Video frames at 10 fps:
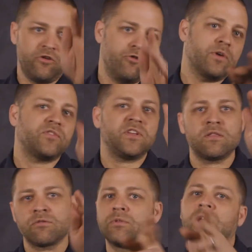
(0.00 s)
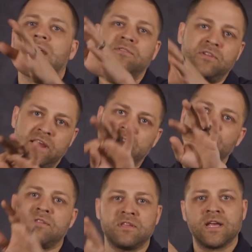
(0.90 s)
drifting through life and
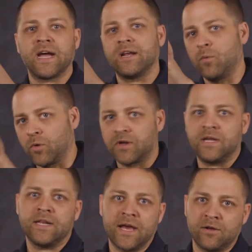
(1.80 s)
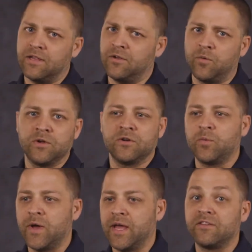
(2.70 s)
everything kind of working out in a weird
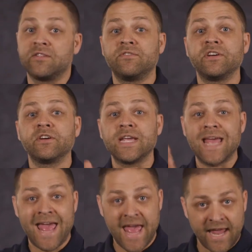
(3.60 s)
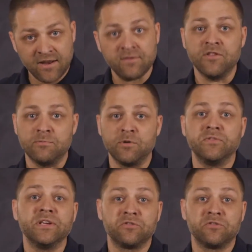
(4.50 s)
way to the very end of the movie.